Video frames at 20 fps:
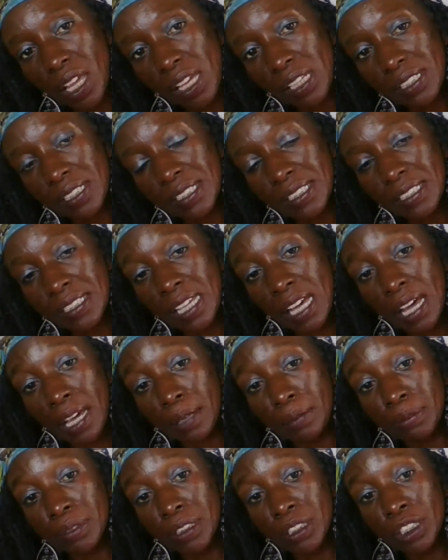It's
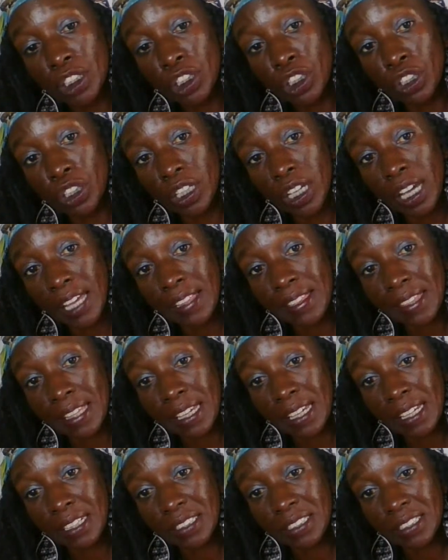time to look at
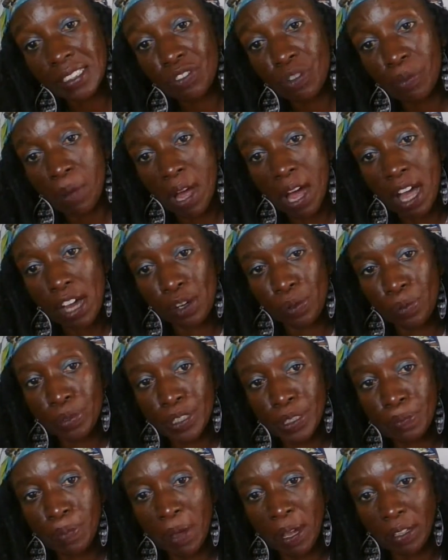things from a higher
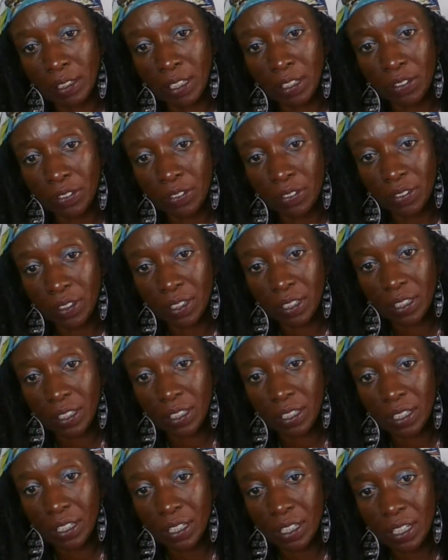perspective.
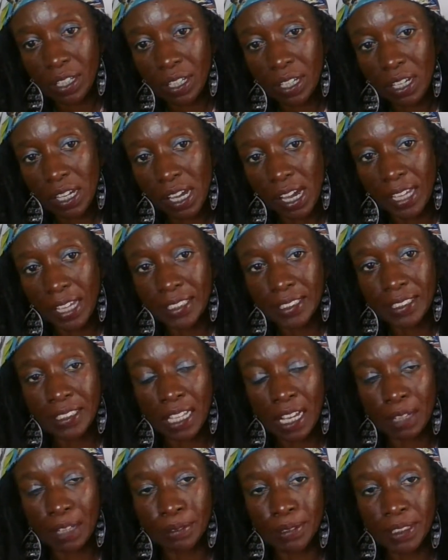It's
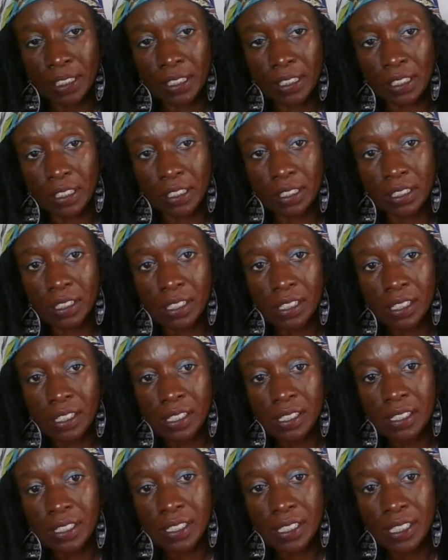time to
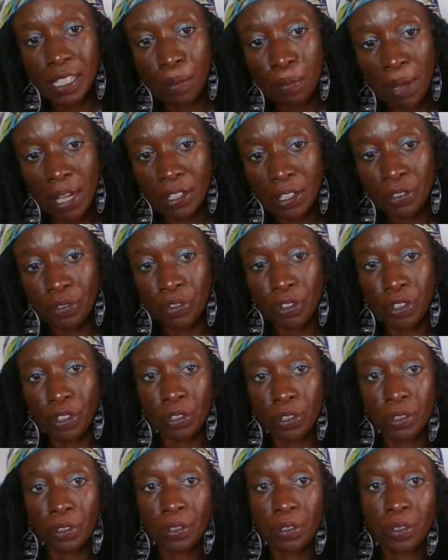step out of
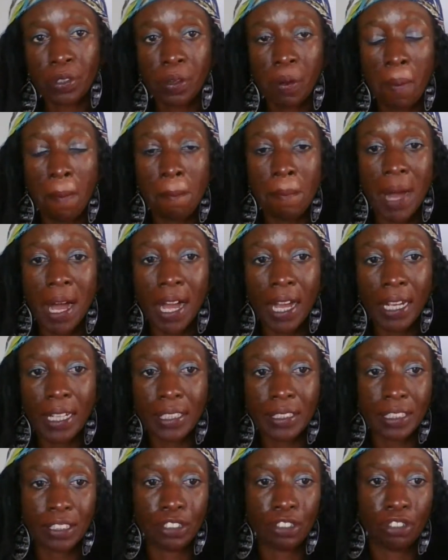your
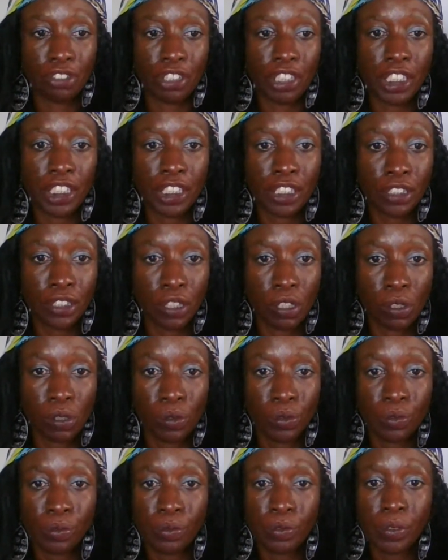mind and your
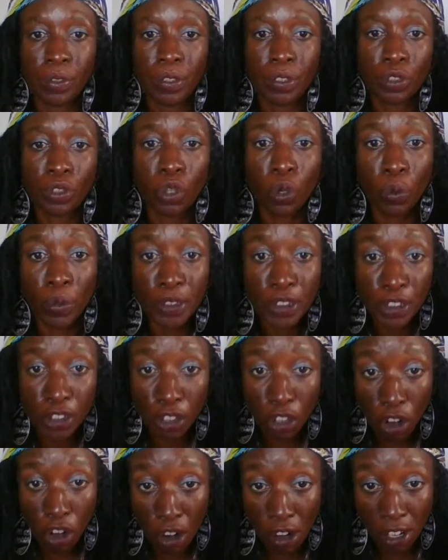ego, go into
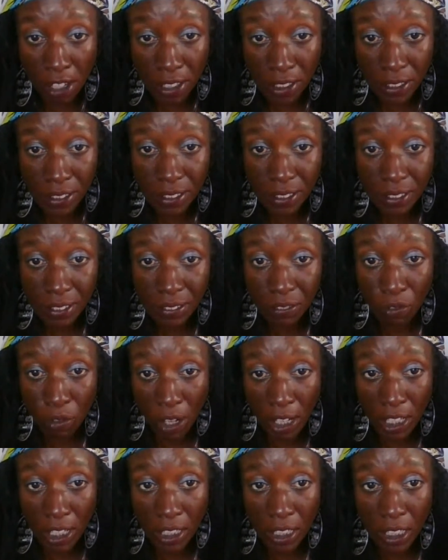your heart,
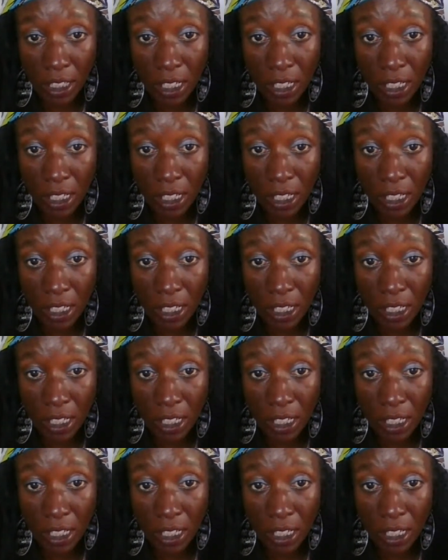right?